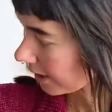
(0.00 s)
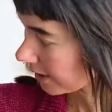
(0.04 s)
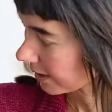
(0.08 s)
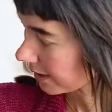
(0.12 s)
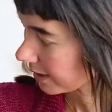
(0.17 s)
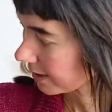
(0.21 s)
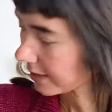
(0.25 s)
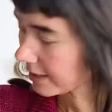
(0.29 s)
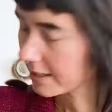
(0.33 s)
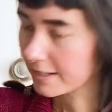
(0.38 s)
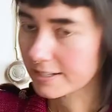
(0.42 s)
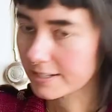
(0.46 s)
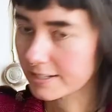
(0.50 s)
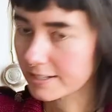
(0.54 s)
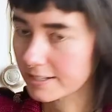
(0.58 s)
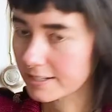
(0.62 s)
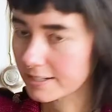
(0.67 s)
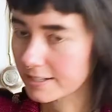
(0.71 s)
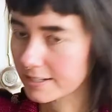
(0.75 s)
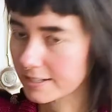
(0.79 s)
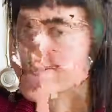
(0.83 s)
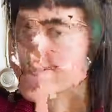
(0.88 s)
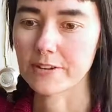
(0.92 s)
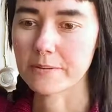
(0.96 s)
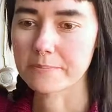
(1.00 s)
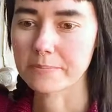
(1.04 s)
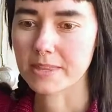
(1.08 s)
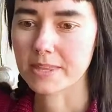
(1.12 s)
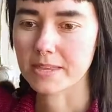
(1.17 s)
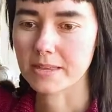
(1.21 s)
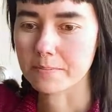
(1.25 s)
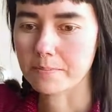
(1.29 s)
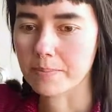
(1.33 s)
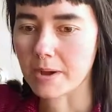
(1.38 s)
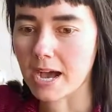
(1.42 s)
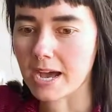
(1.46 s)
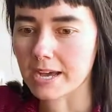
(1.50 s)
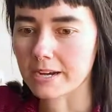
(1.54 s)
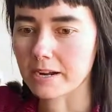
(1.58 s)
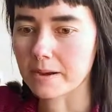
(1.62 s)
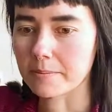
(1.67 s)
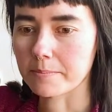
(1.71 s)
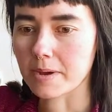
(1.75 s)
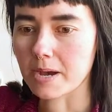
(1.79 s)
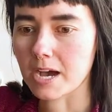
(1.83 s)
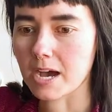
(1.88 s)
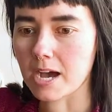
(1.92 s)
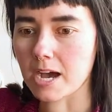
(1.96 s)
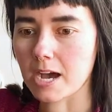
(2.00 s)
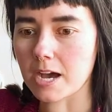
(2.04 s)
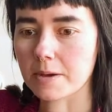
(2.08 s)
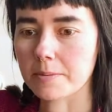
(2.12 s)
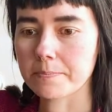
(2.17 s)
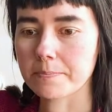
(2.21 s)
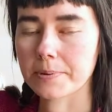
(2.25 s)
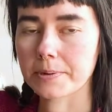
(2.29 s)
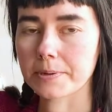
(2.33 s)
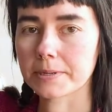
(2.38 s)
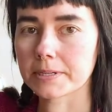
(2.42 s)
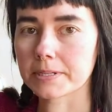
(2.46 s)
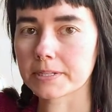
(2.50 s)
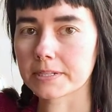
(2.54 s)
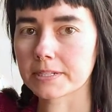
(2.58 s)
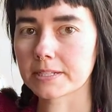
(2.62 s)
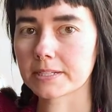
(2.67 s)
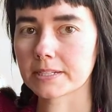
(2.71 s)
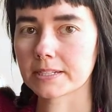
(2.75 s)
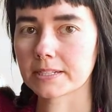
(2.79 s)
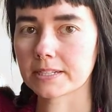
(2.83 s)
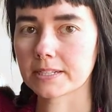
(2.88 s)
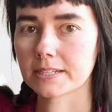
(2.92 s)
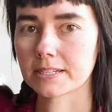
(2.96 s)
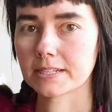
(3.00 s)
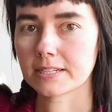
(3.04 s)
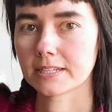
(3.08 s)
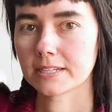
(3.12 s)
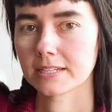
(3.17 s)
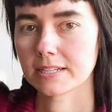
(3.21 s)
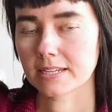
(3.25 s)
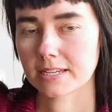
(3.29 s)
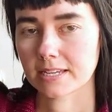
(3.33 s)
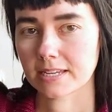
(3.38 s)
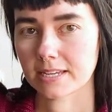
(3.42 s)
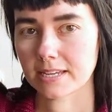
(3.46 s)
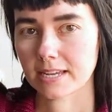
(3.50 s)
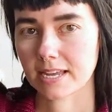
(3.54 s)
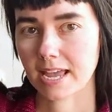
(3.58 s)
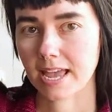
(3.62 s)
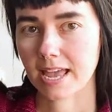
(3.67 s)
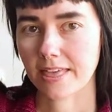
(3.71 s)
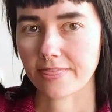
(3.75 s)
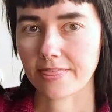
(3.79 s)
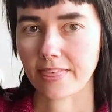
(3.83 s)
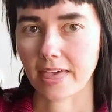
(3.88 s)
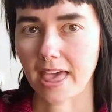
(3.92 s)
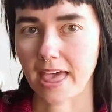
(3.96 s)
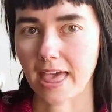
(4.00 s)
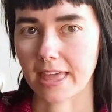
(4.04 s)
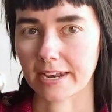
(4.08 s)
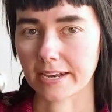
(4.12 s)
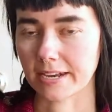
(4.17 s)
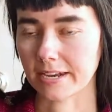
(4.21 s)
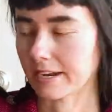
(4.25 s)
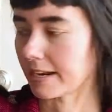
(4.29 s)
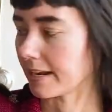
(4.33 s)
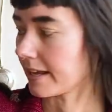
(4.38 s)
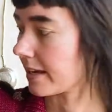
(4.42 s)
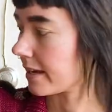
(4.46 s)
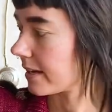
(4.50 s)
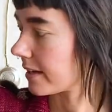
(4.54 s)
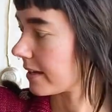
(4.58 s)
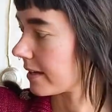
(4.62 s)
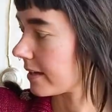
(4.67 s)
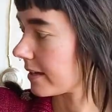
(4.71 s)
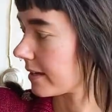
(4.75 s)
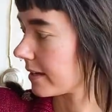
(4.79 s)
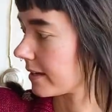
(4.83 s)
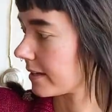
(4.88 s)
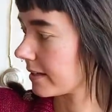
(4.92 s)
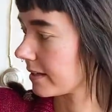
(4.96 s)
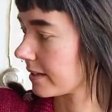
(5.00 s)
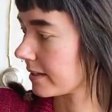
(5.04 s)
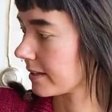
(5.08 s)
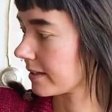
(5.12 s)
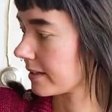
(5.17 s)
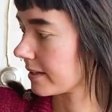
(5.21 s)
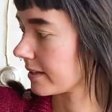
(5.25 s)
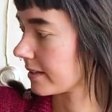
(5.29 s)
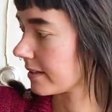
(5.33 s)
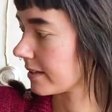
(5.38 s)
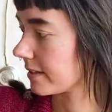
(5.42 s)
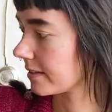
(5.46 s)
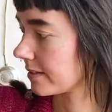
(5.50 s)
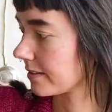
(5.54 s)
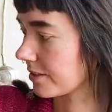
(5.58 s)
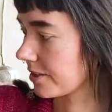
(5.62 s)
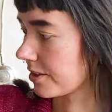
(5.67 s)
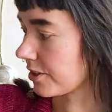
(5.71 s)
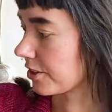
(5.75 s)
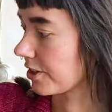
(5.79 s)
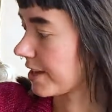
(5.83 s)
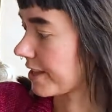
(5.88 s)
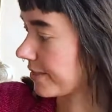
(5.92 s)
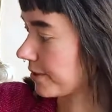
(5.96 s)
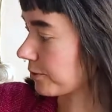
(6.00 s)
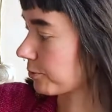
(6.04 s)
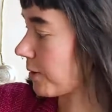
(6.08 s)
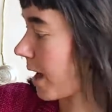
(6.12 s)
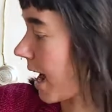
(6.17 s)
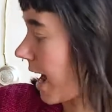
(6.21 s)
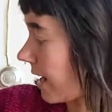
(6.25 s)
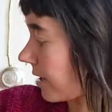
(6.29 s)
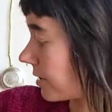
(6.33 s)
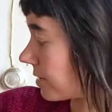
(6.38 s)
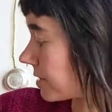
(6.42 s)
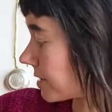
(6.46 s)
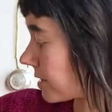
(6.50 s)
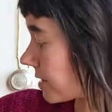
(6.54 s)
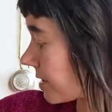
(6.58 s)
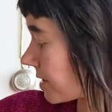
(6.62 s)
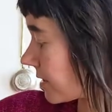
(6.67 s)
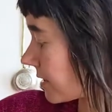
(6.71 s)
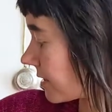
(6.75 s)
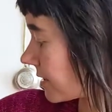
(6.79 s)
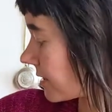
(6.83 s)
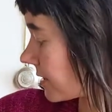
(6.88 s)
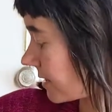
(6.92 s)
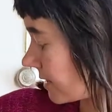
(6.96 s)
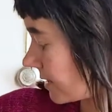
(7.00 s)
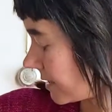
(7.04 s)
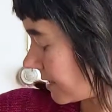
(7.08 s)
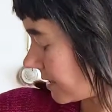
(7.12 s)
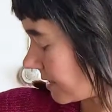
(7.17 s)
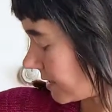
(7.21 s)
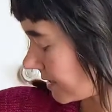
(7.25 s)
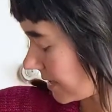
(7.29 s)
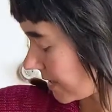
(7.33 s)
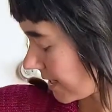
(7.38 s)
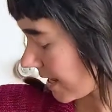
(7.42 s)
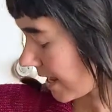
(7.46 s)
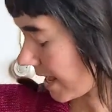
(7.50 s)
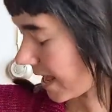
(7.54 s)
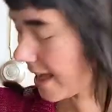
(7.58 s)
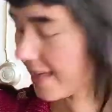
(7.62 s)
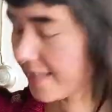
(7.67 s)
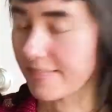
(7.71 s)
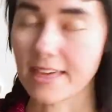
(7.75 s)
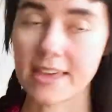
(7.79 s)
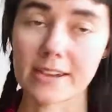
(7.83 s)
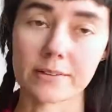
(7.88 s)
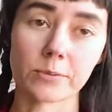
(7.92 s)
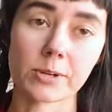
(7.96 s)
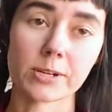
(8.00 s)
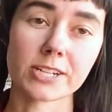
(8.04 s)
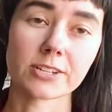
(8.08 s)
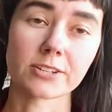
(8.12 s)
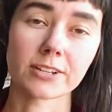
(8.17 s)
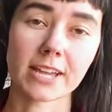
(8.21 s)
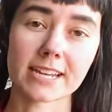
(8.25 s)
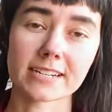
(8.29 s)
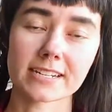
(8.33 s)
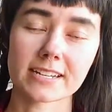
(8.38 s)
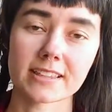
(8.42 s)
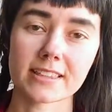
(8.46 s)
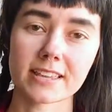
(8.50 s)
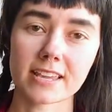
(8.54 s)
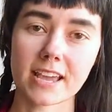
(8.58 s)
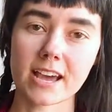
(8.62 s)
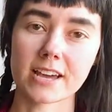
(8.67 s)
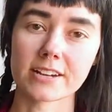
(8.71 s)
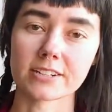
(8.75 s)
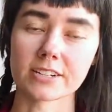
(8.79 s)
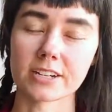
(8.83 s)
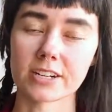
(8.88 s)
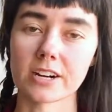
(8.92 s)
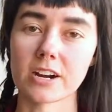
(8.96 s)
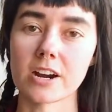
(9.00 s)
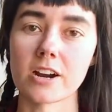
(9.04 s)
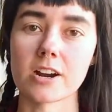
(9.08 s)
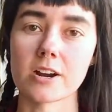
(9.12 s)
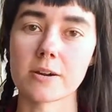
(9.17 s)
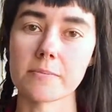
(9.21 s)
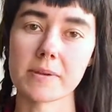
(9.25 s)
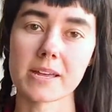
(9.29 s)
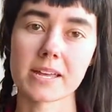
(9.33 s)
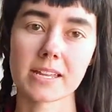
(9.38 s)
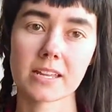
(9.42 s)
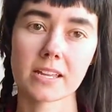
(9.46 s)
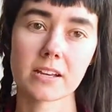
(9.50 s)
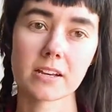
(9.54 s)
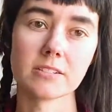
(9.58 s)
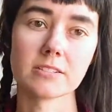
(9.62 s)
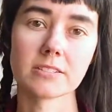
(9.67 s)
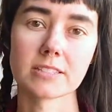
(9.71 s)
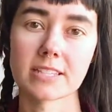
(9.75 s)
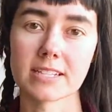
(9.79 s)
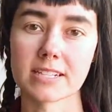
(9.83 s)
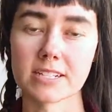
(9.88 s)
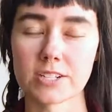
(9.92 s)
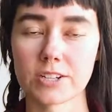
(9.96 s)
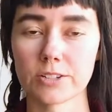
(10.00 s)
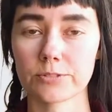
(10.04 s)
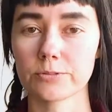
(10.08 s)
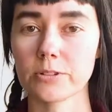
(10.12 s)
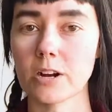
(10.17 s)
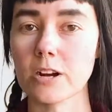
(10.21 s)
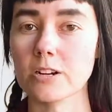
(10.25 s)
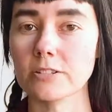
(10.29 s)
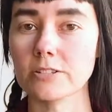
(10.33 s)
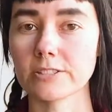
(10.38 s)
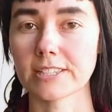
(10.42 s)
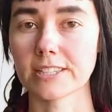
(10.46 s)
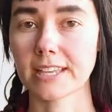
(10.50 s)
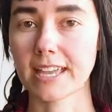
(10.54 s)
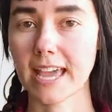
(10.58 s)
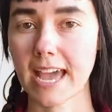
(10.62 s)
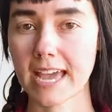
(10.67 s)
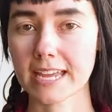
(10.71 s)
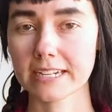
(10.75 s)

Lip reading: knit from the bottom up, and then they're in the round. And then when you get to the underarm, it goes into rows again.